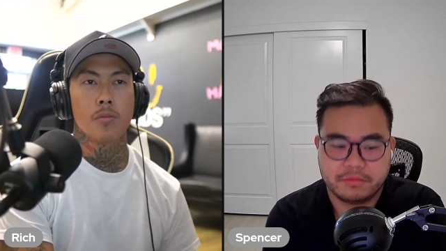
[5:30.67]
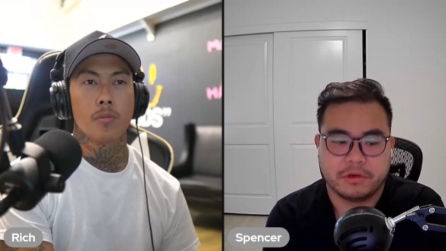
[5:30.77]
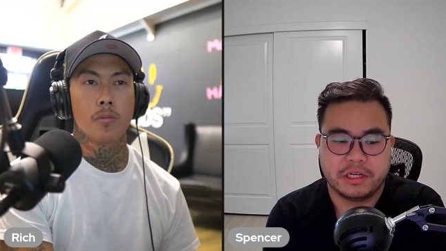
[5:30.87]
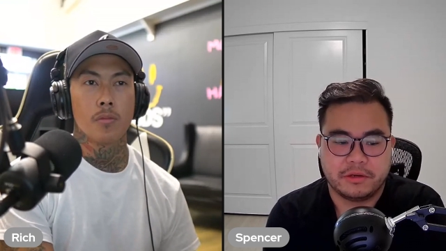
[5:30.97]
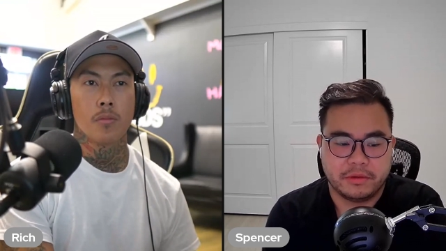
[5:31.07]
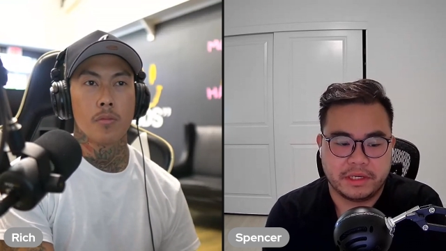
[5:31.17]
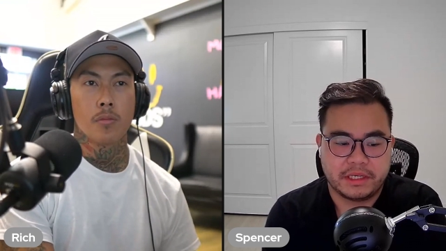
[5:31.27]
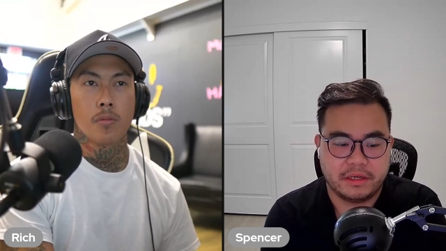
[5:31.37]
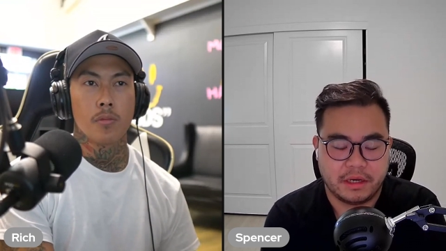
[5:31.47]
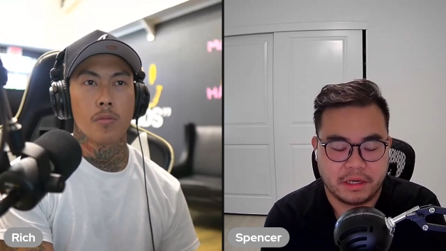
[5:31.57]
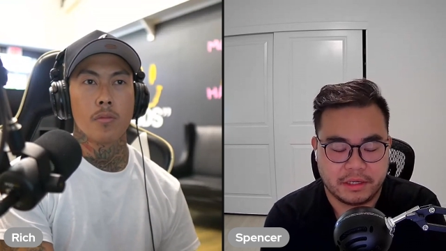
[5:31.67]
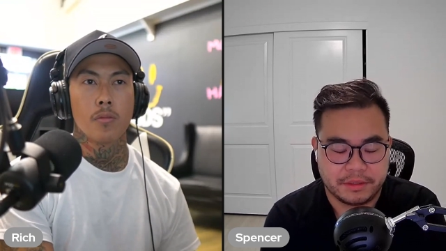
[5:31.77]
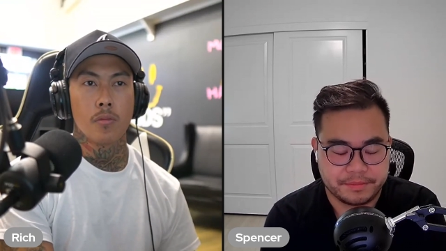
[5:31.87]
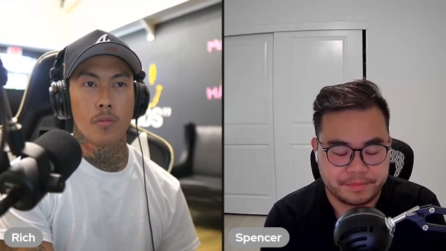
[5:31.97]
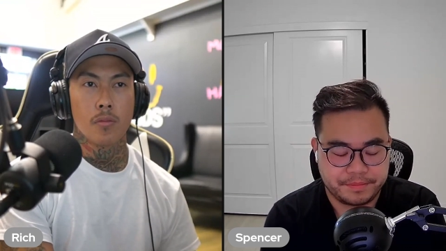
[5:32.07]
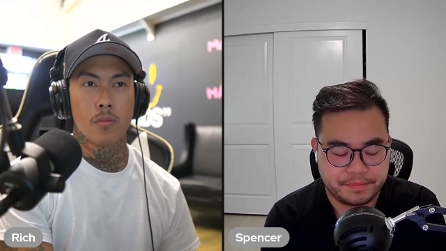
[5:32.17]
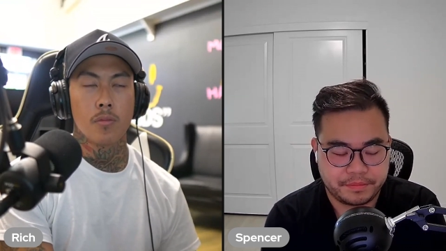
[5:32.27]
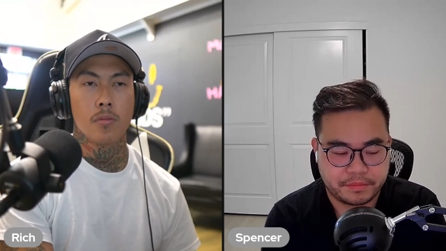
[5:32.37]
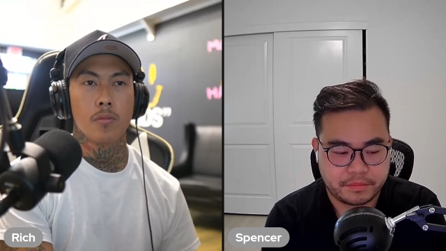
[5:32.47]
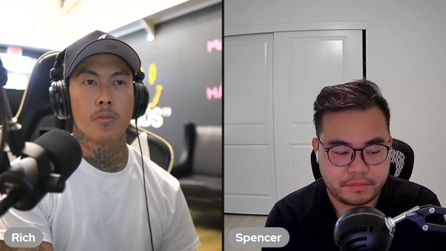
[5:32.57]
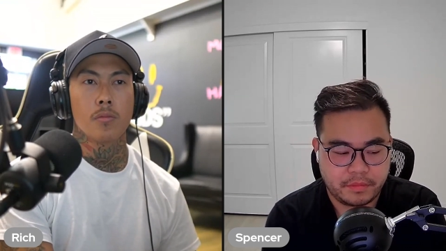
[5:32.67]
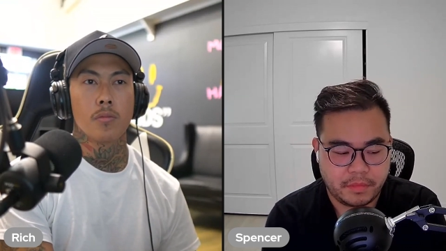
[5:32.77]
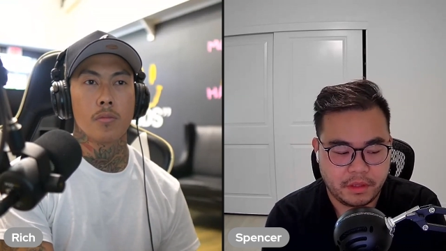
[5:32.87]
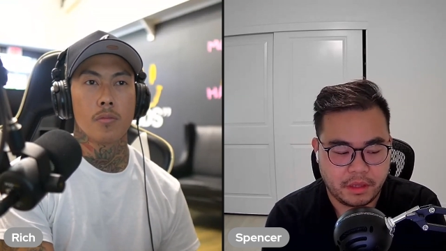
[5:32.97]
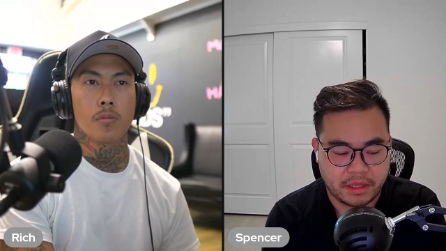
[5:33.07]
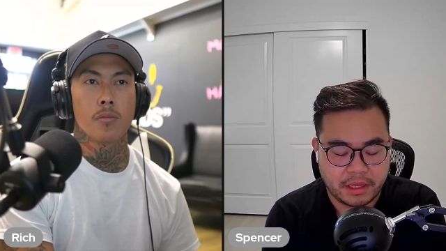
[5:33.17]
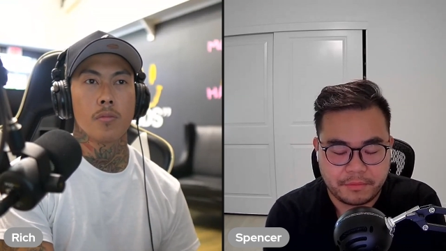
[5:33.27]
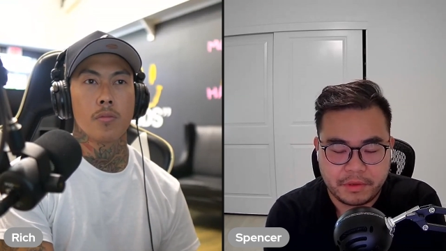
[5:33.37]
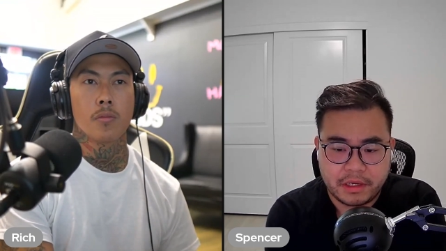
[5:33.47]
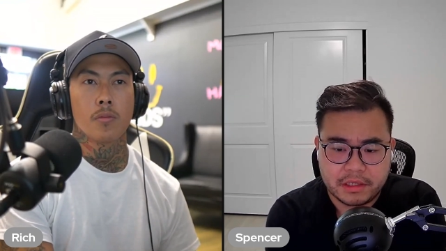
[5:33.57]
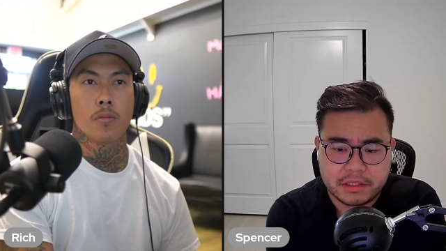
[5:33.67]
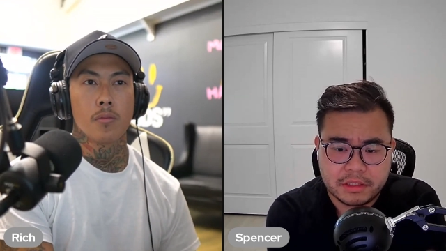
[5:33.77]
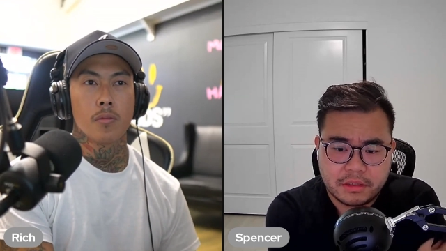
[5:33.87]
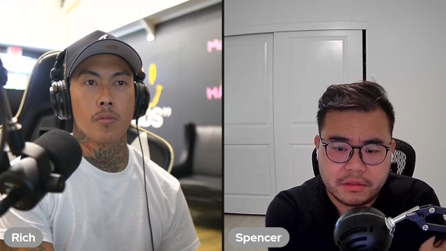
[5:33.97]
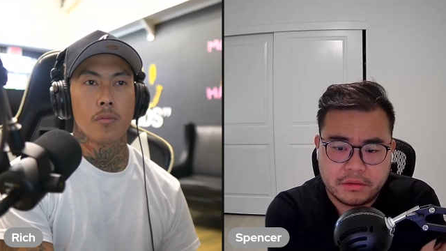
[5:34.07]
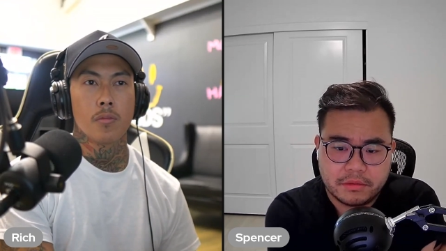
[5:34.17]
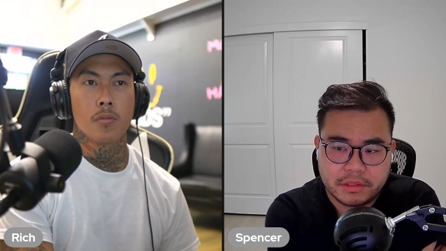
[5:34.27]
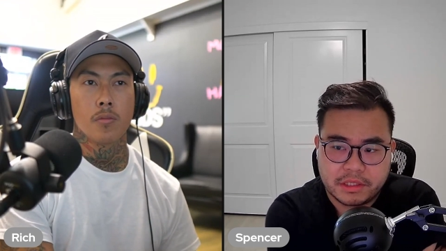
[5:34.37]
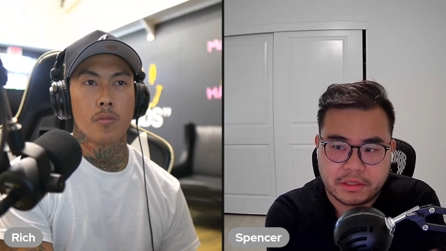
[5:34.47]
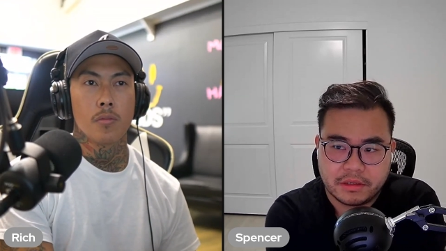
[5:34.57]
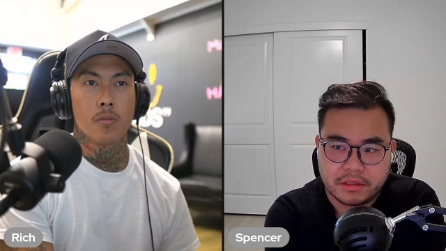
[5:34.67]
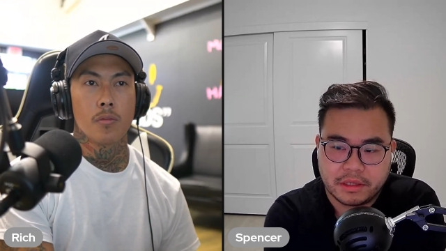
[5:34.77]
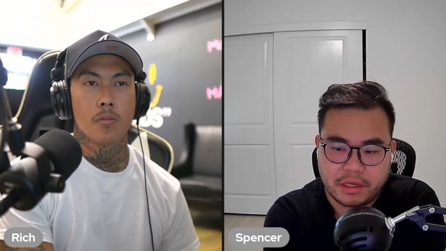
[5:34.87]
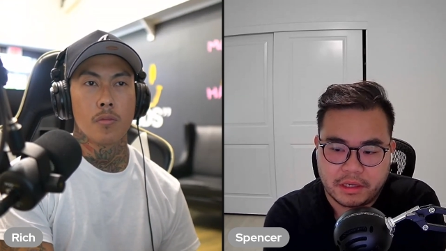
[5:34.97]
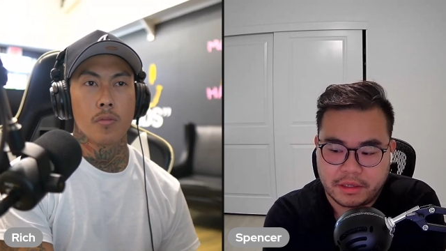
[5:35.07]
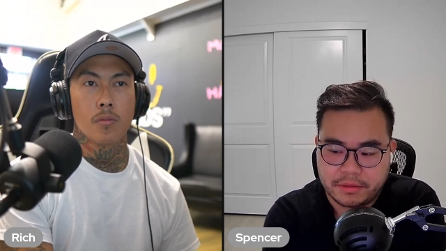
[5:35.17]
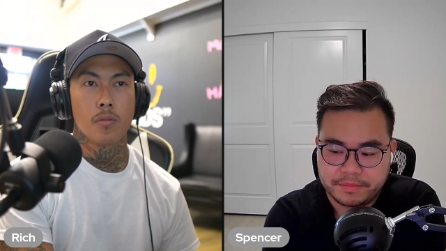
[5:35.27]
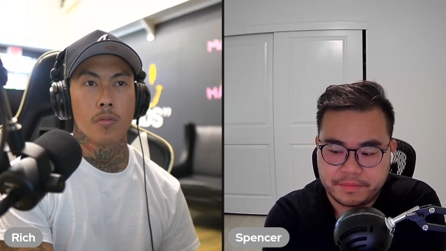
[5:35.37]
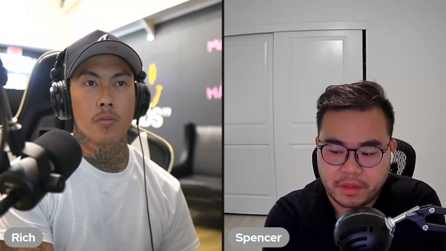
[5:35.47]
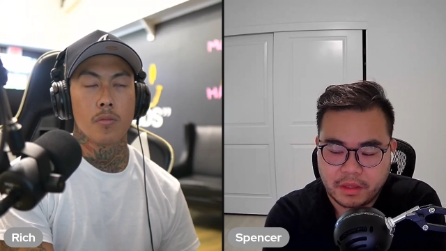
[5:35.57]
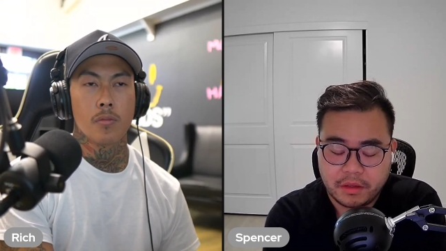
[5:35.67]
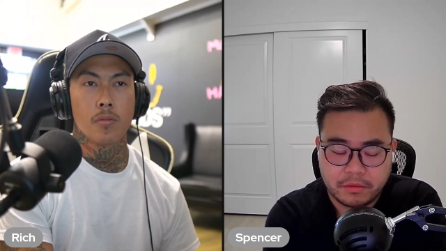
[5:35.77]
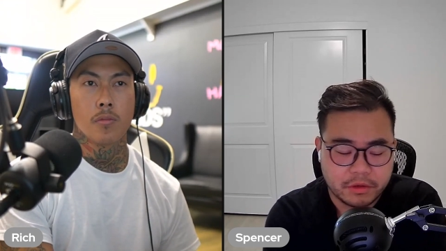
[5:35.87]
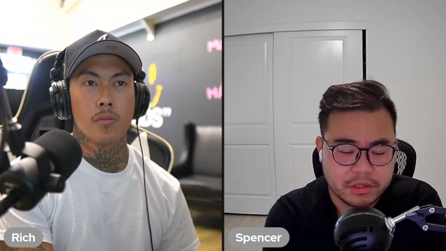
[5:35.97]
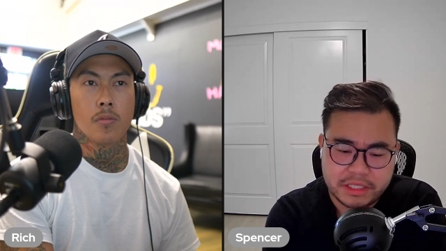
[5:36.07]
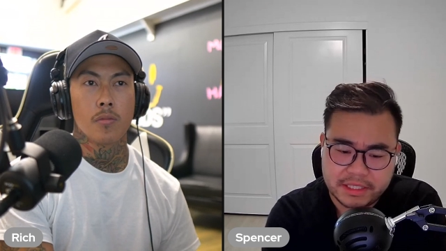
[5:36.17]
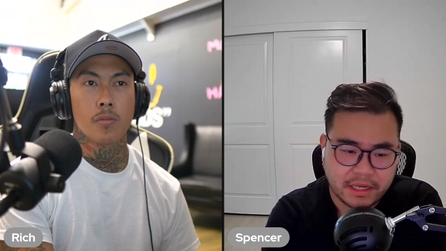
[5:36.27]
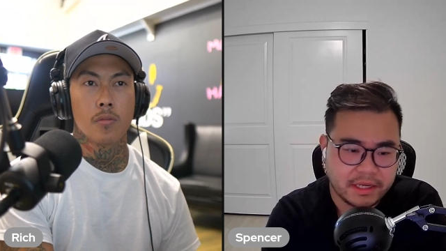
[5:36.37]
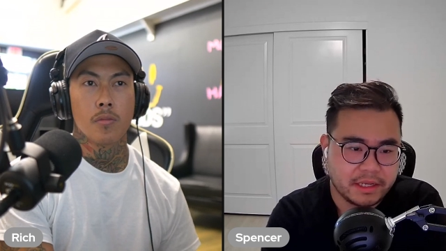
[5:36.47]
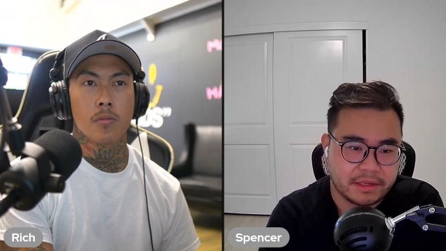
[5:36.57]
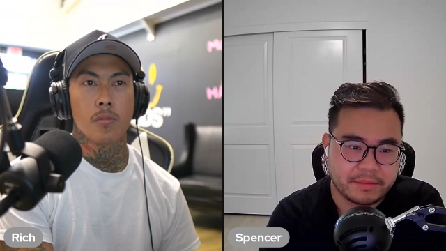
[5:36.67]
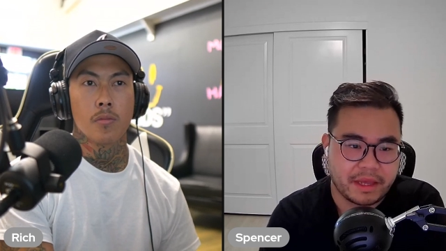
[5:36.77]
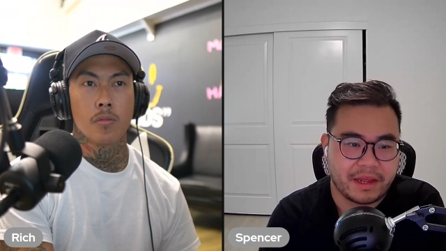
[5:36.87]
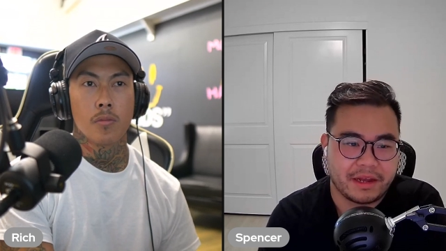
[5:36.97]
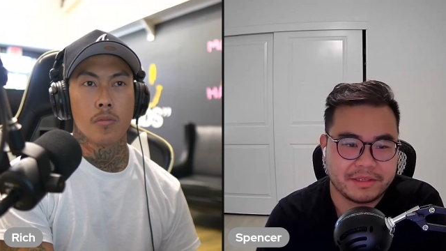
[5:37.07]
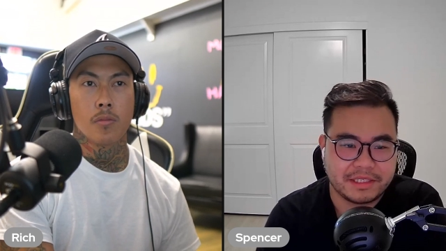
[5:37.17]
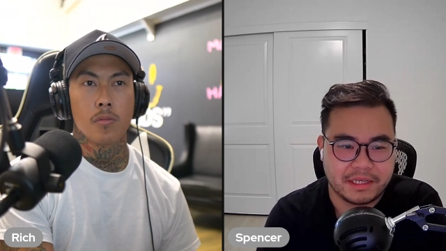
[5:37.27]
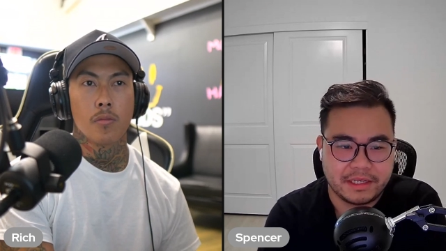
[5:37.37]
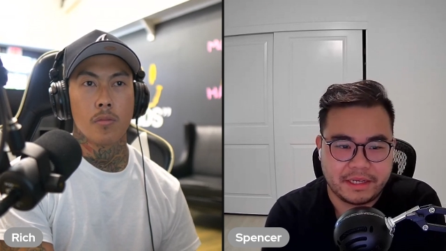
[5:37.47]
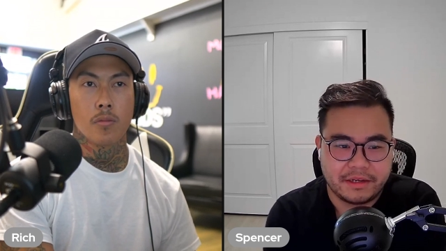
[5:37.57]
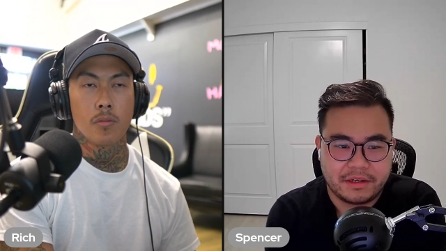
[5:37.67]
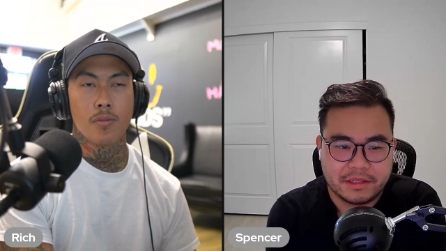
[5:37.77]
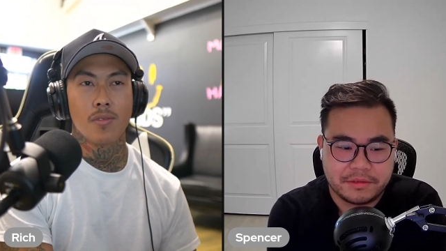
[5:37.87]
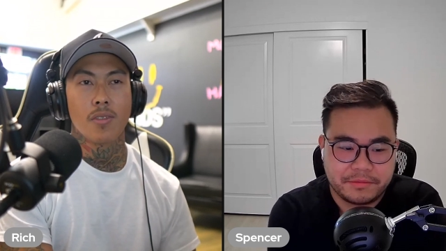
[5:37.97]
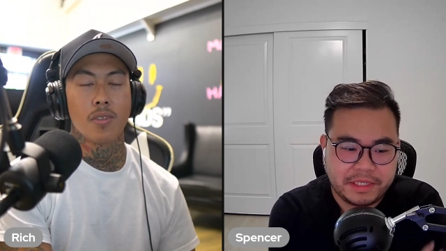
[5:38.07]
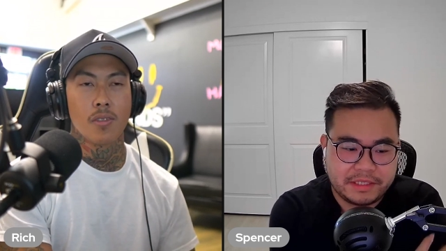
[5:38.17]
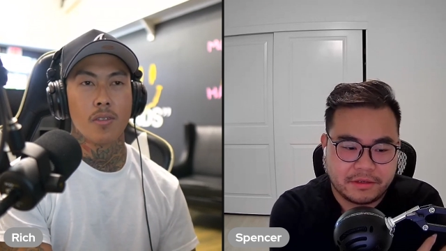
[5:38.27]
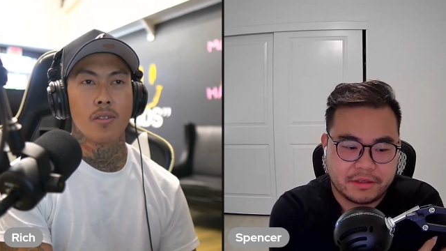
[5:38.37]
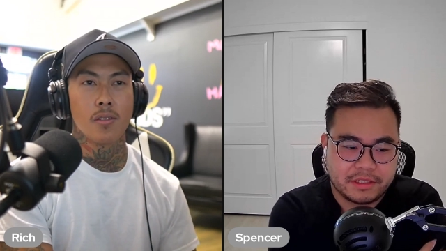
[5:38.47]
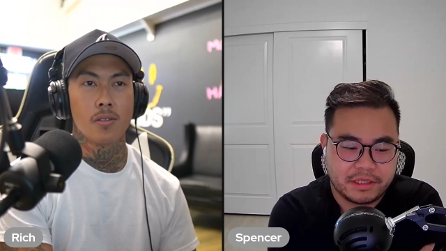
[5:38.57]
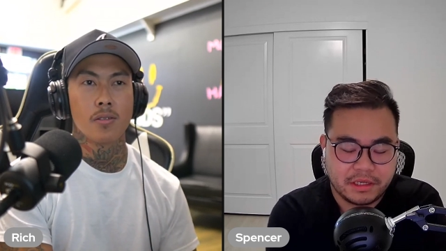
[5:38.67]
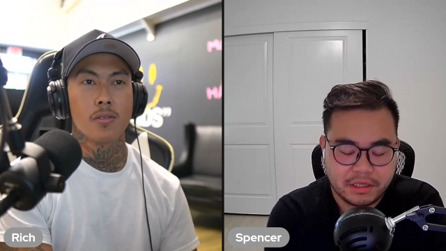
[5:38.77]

Speaker 1: pretty quick. And then we also, what's it called? We're studying, man. I was studying all the research,